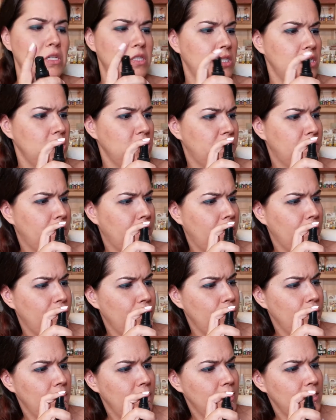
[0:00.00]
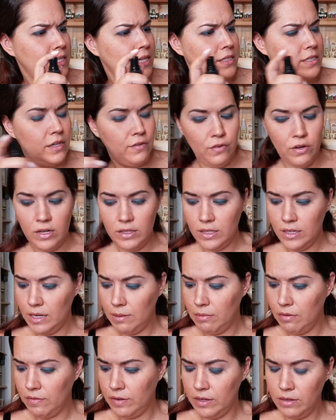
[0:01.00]
spray. For goodness sakes, I forgot the
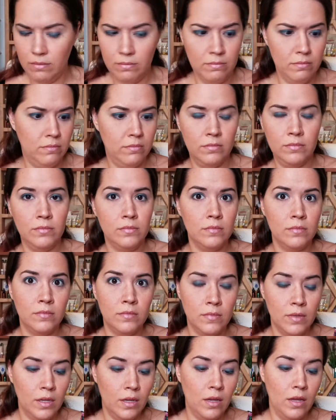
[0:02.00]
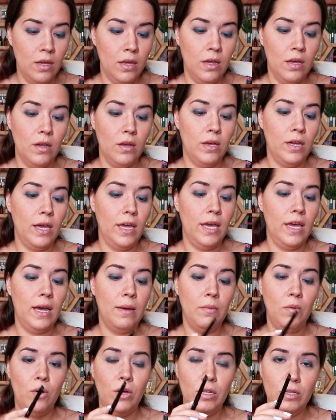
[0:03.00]
name of it. Okay,
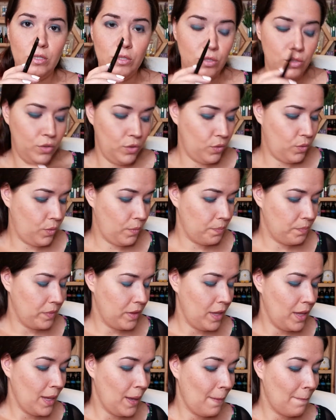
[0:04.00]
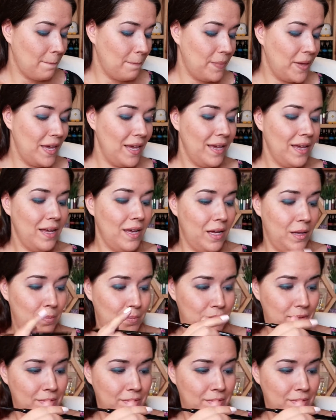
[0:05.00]
I'm going to pick up